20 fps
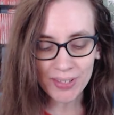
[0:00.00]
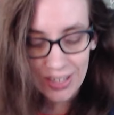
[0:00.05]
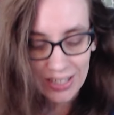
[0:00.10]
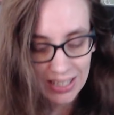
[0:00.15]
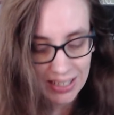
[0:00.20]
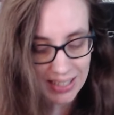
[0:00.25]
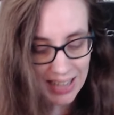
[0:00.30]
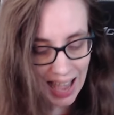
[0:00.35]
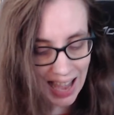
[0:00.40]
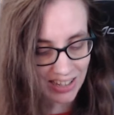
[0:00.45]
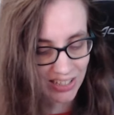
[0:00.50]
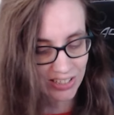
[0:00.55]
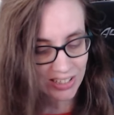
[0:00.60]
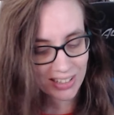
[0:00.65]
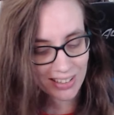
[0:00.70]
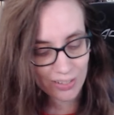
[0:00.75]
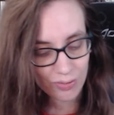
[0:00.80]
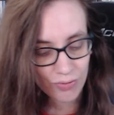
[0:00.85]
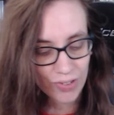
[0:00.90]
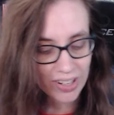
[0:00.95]
This is
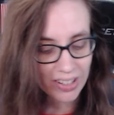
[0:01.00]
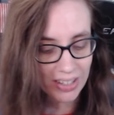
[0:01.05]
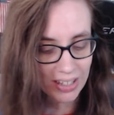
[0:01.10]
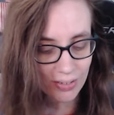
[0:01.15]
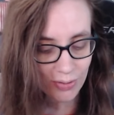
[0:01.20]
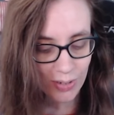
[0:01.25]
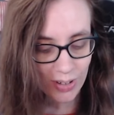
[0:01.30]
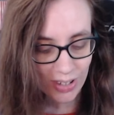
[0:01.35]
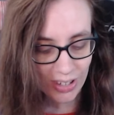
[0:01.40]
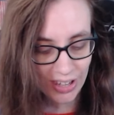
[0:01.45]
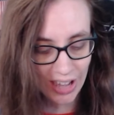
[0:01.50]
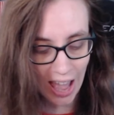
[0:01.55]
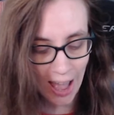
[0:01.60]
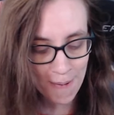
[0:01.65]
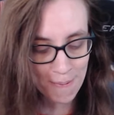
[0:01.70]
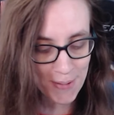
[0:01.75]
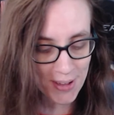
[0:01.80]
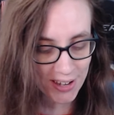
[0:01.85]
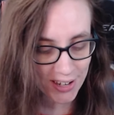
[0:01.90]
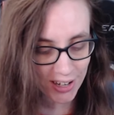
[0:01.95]
actually a really
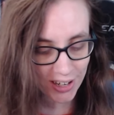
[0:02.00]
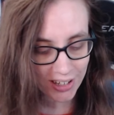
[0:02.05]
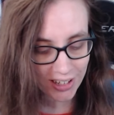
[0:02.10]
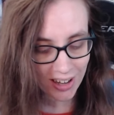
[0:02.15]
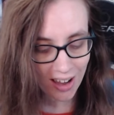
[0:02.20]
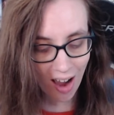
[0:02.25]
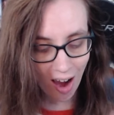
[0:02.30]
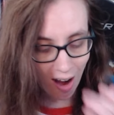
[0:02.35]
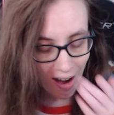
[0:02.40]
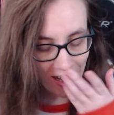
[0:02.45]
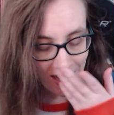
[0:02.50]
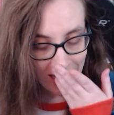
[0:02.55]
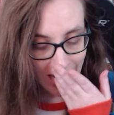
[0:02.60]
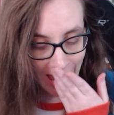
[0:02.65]
epic art.